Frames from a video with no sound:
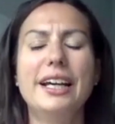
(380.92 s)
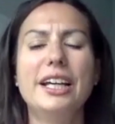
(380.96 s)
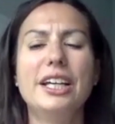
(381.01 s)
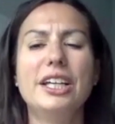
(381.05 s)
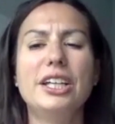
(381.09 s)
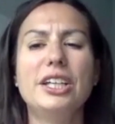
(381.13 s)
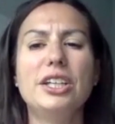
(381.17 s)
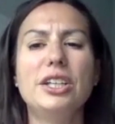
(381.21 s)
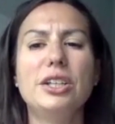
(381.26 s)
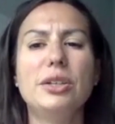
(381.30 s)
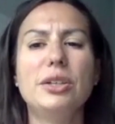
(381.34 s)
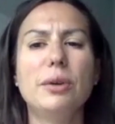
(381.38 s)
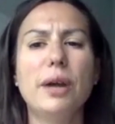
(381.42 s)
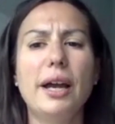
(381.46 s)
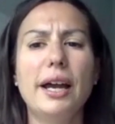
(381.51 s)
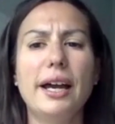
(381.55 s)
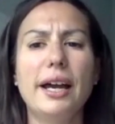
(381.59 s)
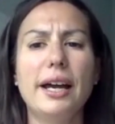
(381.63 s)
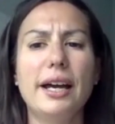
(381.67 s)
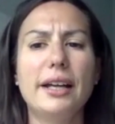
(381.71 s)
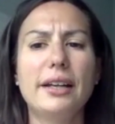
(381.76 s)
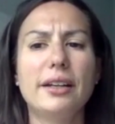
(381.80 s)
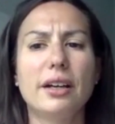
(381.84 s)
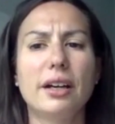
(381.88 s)
You
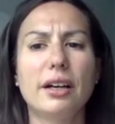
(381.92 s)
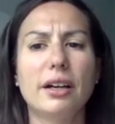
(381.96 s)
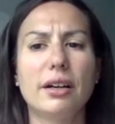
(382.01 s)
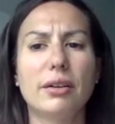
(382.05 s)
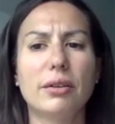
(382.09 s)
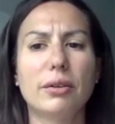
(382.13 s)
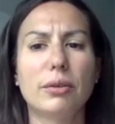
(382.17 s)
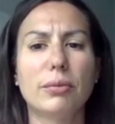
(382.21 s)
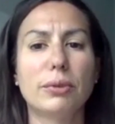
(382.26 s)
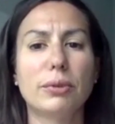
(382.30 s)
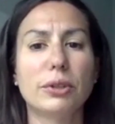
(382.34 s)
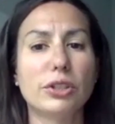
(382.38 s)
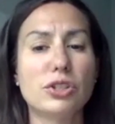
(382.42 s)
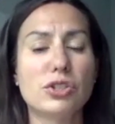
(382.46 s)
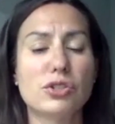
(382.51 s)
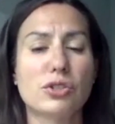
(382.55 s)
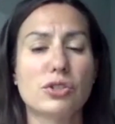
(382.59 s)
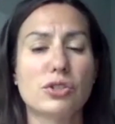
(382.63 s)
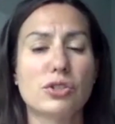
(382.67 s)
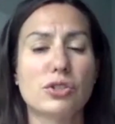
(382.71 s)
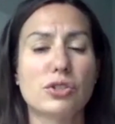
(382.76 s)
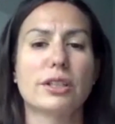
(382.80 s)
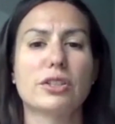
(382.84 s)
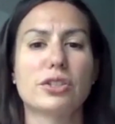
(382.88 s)
had a really
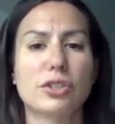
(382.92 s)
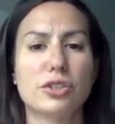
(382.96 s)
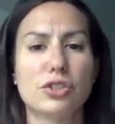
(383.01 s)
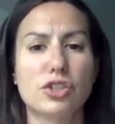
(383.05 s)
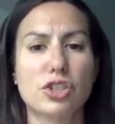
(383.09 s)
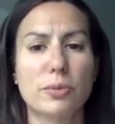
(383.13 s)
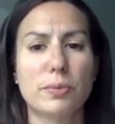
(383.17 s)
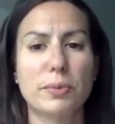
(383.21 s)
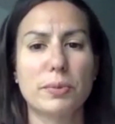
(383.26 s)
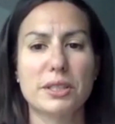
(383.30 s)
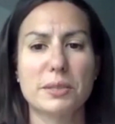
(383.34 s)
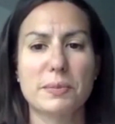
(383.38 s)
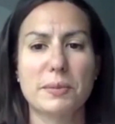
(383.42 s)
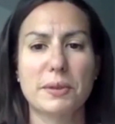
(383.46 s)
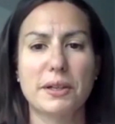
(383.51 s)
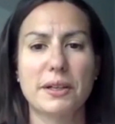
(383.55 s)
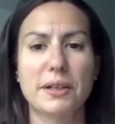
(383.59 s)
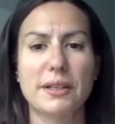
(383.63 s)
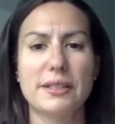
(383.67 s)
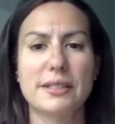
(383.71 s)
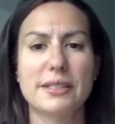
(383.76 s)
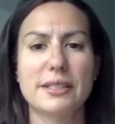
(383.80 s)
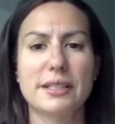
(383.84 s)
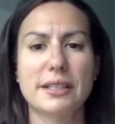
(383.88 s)
strong internship experience,